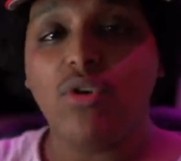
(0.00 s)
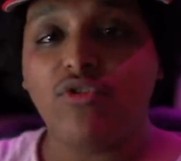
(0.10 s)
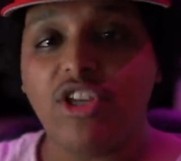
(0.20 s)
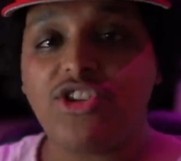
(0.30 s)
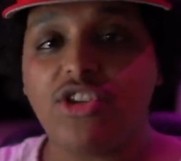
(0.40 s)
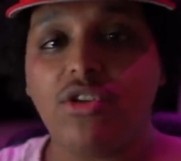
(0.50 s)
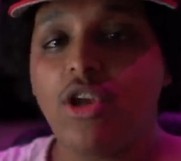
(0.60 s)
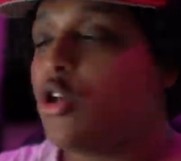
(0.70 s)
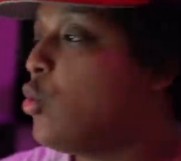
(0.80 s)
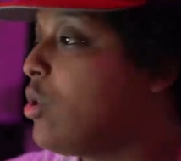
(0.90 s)
you have
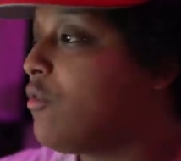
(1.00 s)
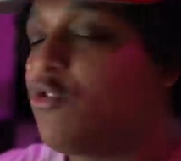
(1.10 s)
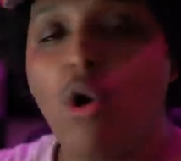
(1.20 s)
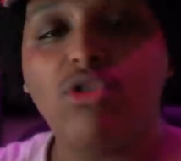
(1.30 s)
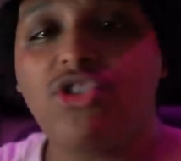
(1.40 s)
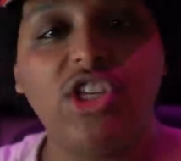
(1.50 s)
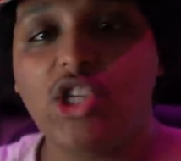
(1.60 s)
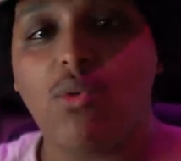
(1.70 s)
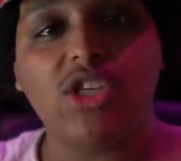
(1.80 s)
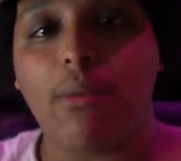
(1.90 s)
listened, you would have known
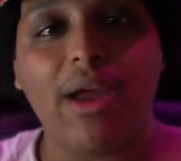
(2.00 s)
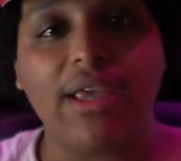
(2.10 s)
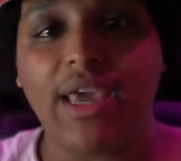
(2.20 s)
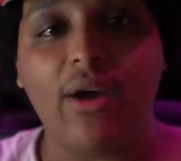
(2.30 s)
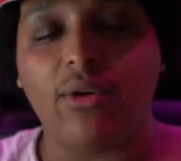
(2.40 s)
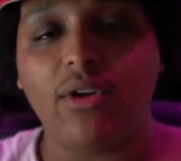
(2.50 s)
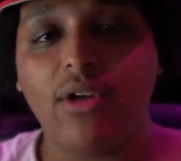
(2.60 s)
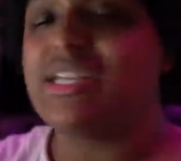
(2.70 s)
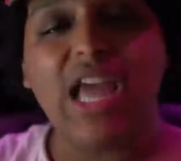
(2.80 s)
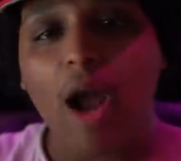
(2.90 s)
Steezo was on my account
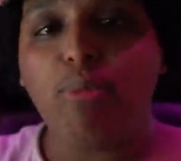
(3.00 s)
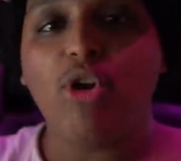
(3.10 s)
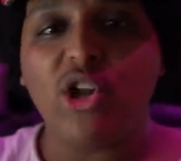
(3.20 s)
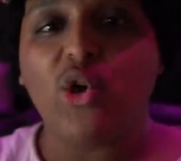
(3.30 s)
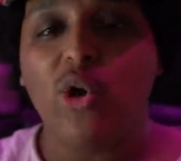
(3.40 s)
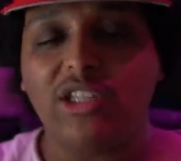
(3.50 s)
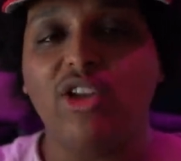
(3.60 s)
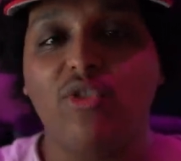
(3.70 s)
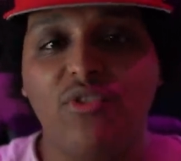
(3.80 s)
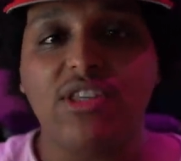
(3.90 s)
because I uploaded a quick
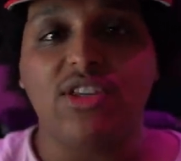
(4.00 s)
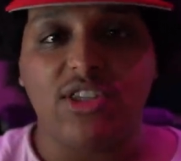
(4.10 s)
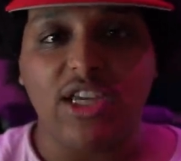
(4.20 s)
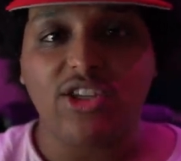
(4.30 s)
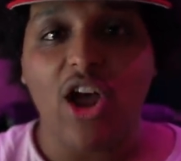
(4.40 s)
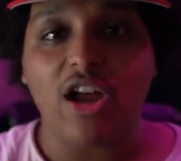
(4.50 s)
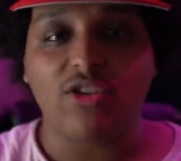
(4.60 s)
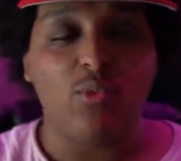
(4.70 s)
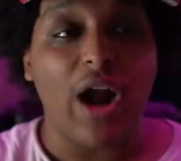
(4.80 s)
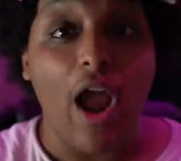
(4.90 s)
little vid to
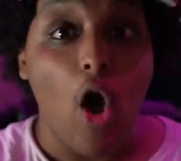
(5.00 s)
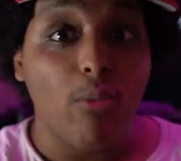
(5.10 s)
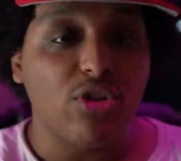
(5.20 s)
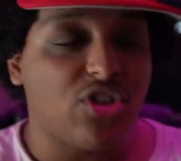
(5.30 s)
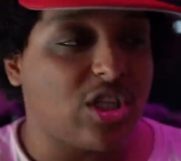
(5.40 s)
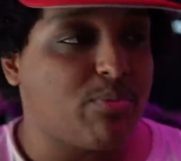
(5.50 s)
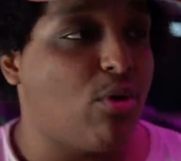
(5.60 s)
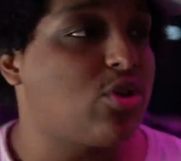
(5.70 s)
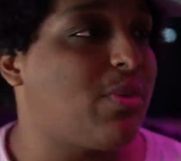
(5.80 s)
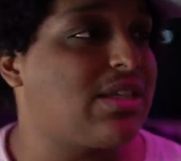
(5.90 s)
TikTok where I almost
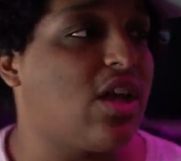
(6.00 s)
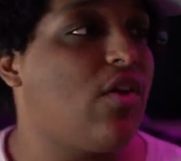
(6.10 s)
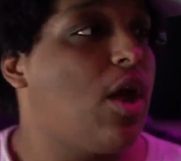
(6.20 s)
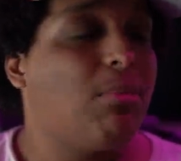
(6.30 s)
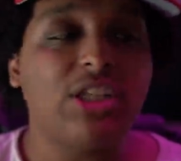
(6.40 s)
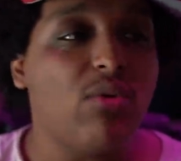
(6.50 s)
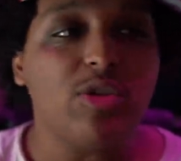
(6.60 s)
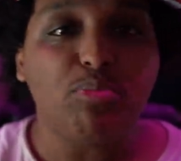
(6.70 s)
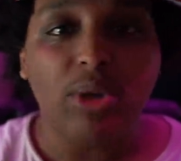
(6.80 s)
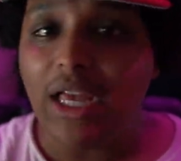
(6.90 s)
exposed myself, but there
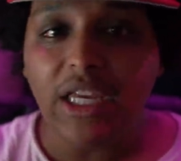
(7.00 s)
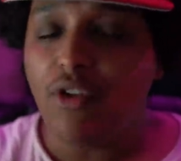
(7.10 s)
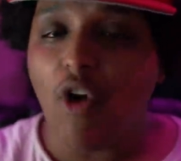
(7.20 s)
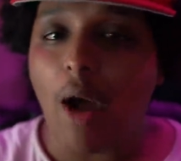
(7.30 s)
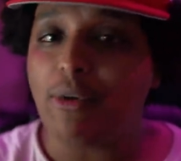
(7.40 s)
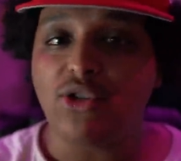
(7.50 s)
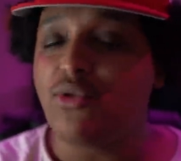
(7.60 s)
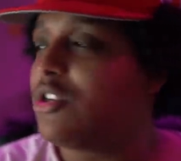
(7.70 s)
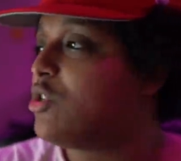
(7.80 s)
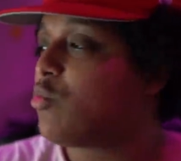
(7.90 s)
was plenty of
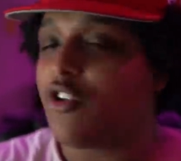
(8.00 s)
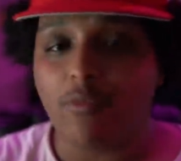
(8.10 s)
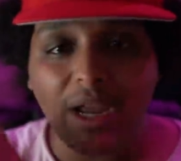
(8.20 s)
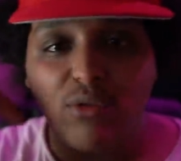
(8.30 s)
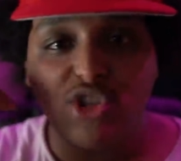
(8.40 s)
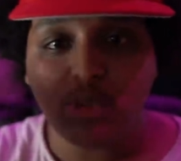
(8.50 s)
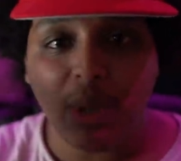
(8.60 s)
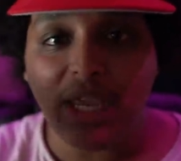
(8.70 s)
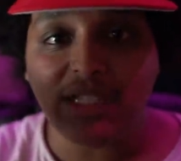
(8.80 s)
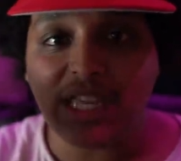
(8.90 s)
opportunities where if Mike was just
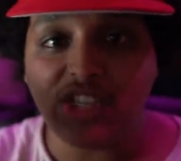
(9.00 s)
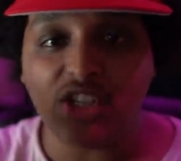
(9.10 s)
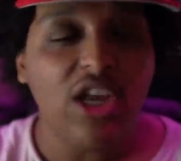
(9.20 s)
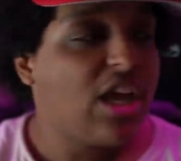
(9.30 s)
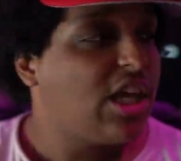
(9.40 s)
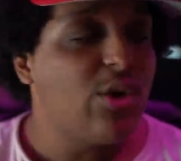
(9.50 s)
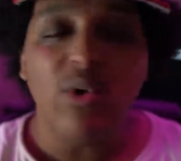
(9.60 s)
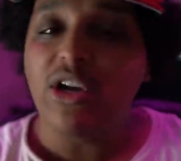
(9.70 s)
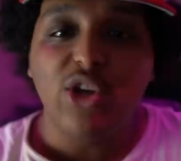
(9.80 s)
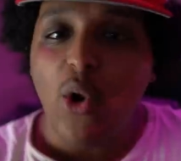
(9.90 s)
paying attention, he
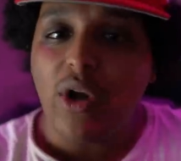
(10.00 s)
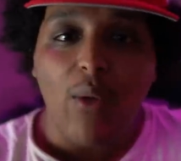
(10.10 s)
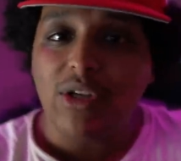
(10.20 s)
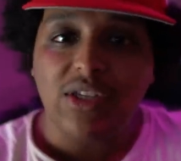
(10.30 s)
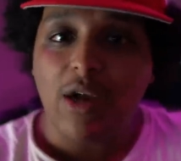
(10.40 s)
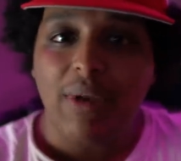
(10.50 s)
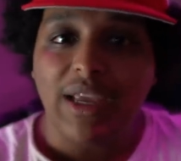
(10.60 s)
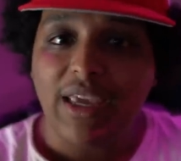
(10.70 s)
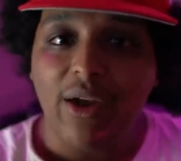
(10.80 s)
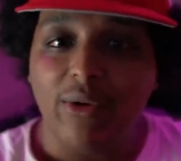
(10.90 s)
would have known I wasn't on my
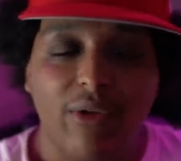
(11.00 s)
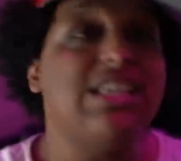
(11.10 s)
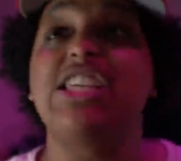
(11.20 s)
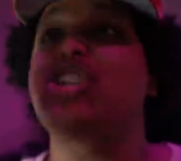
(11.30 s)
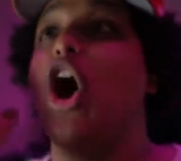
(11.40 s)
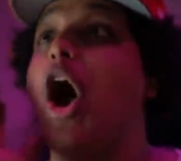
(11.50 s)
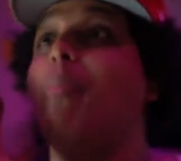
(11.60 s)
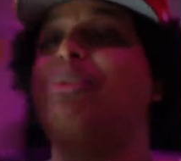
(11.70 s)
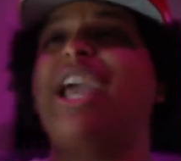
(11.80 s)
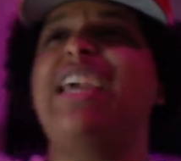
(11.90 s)
account because it's
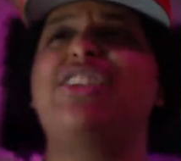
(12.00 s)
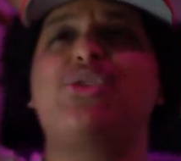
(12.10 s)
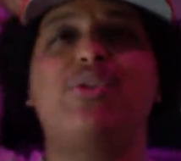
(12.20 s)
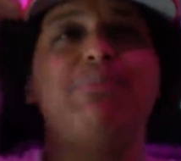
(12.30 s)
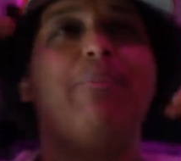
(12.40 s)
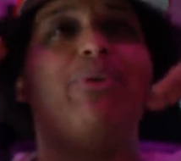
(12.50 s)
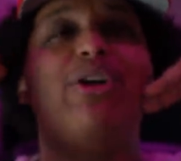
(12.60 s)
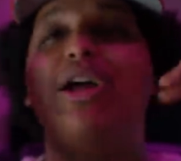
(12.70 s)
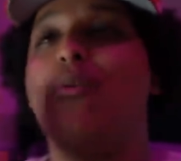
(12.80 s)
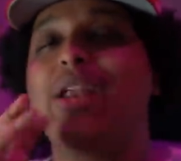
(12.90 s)
complicated to
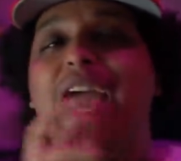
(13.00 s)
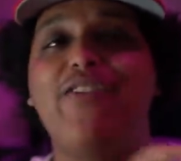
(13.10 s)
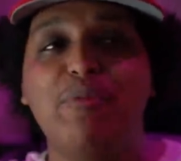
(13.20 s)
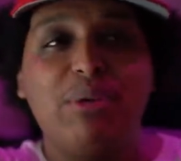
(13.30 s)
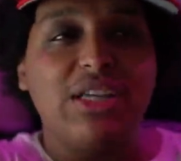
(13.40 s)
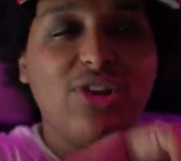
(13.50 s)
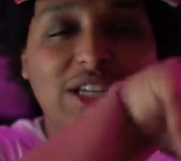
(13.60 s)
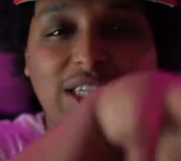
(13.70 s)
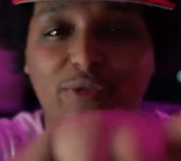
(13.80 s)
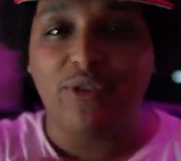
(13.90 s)
remember when everybody's
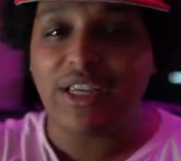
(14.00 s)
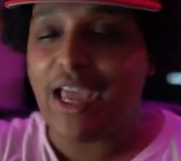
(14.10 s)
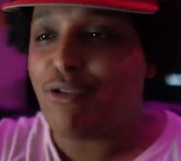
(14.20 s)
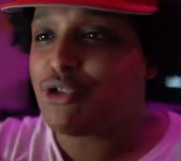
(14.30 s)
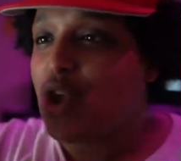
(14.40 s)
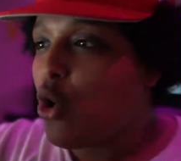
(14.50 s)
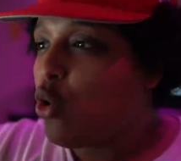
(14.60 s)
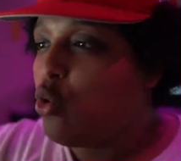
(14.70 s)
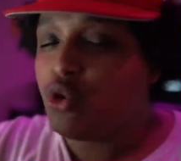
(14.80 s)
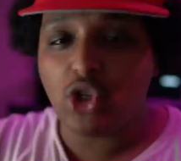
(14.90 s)
on different accounts
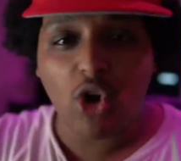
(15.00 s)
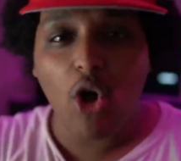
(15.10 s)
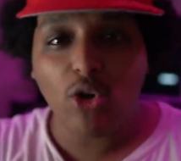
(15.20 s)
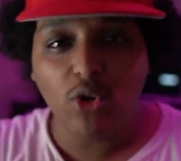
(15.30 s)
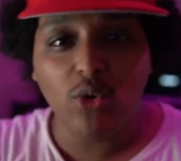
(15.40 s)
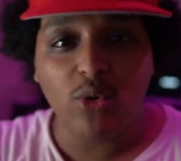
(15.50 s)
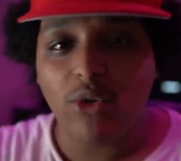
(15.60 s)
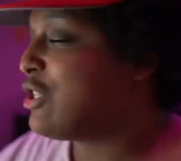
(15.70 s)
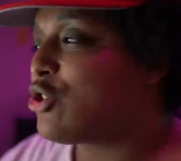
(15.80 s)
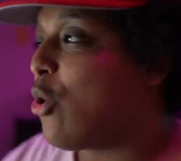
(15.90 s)
who to call who.
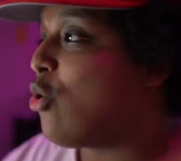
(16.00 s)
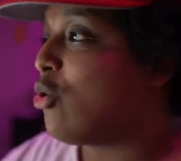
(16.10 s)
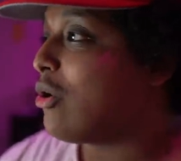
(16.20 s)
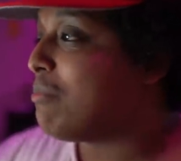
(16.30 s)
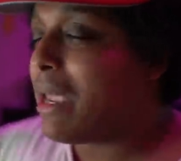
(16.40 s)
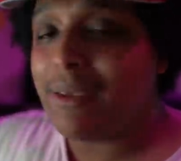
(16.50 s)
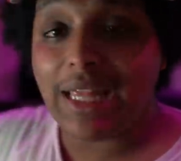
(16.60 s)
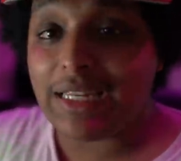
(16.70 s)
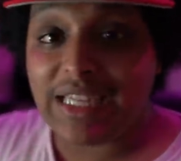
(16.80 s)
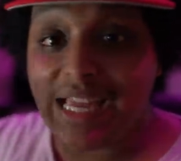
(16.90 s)
And so maybe
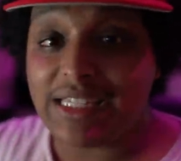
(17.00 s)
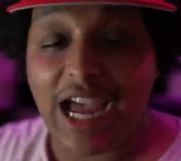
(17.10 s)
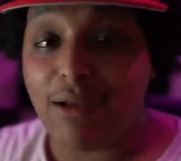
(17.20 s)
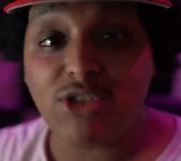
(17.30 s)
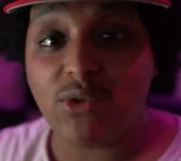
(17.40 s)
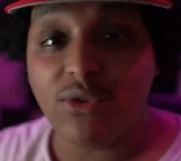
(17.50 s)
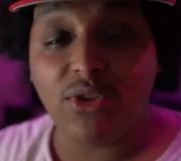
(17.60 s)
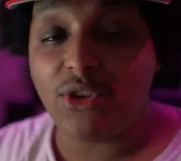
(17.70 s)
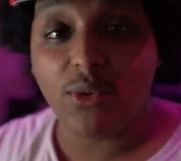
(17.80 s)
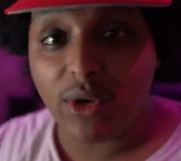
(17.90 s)
like 10 times
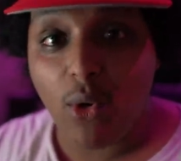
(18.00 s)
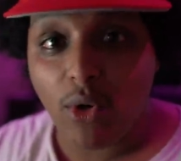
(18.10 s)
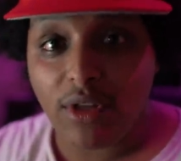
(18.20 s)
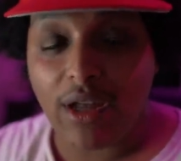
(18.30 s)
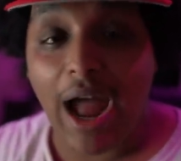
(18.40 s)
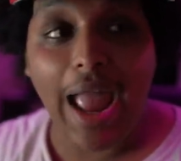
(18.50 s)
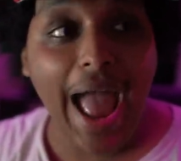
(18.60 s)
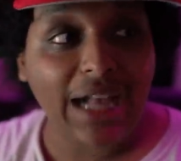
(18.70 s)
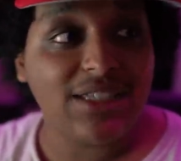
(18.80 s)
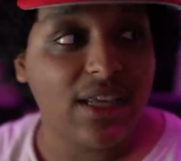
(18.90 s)
during the recording, I
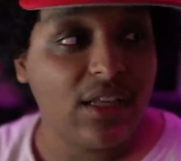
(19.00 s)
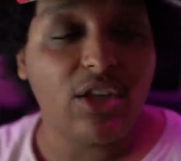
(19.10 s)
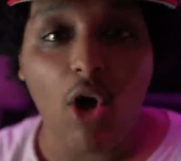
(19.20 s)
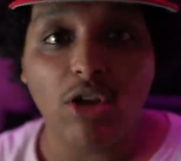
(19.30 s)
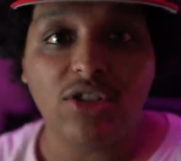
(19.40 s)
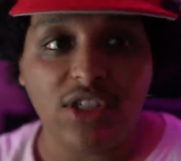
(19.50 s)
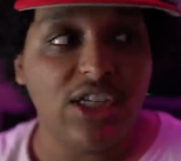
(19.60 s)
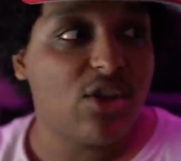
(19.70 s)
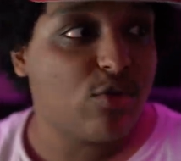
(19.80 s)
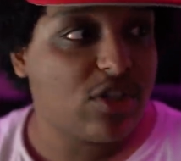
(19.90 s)
accidentally called
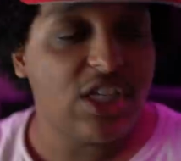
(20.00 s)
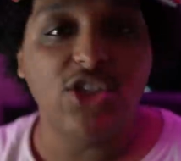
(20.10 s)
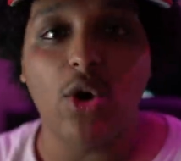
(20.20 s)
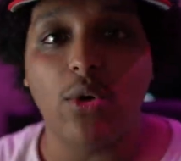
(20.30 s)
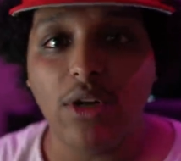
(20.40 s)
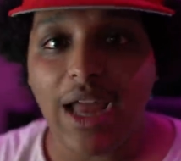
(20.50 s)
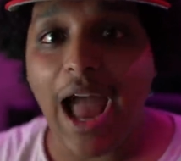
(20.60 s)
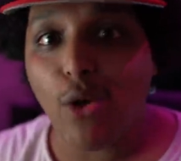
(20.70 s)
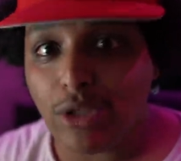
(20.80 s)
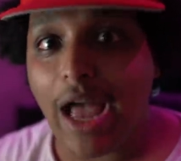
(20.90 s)
Steezo out